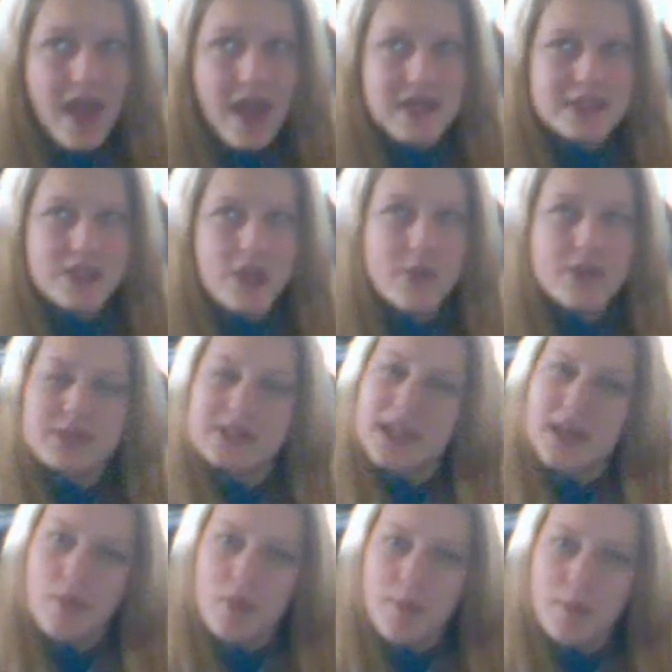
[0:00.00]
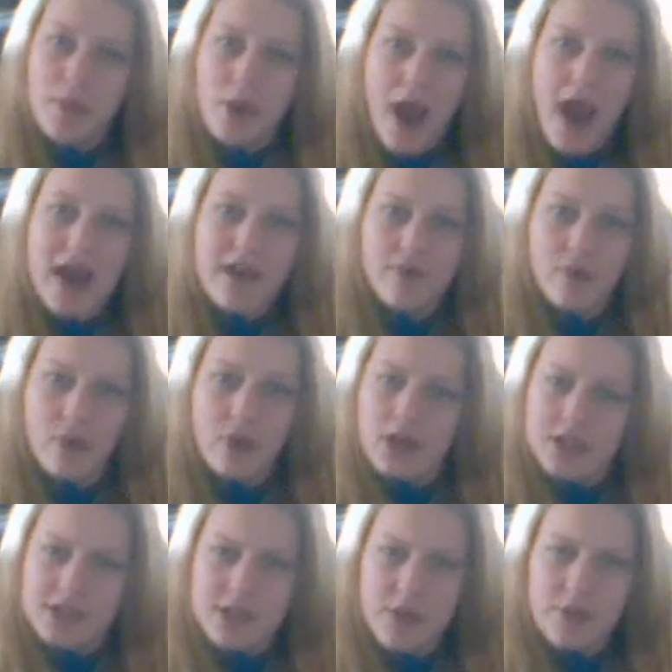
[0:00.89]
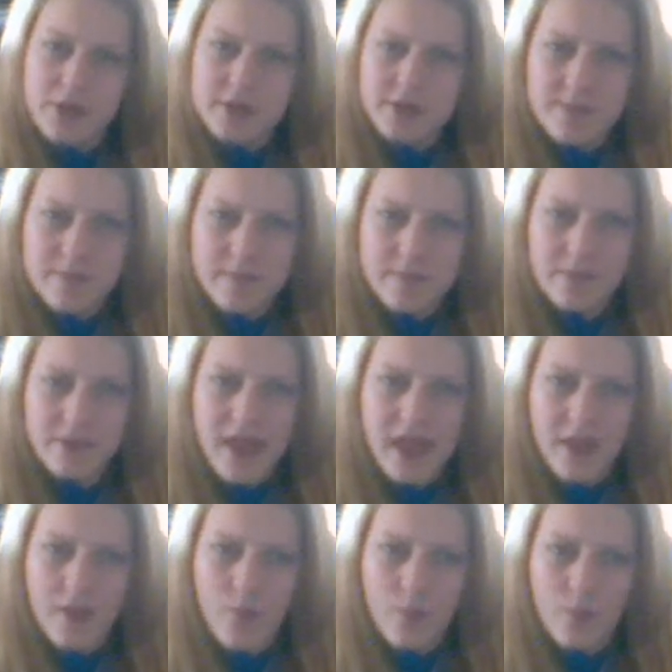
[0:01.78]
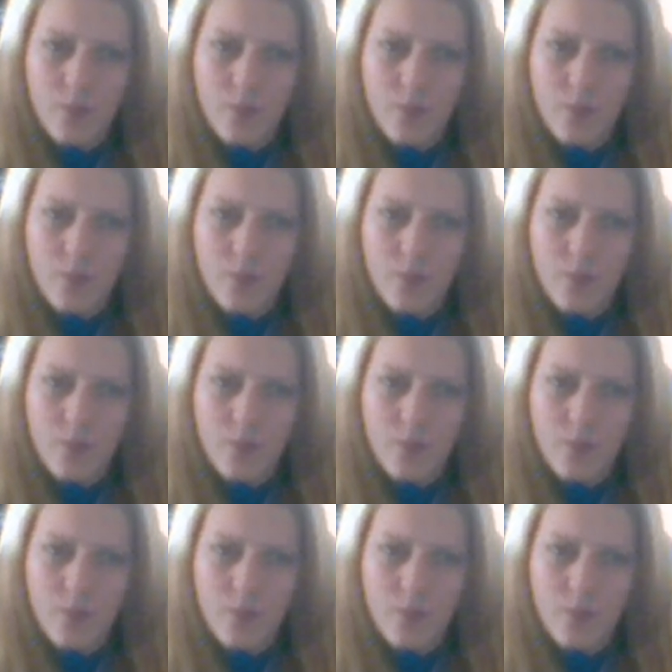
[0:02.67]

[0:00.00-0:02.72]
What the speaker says: it's almost like we're prideful, and it's almost like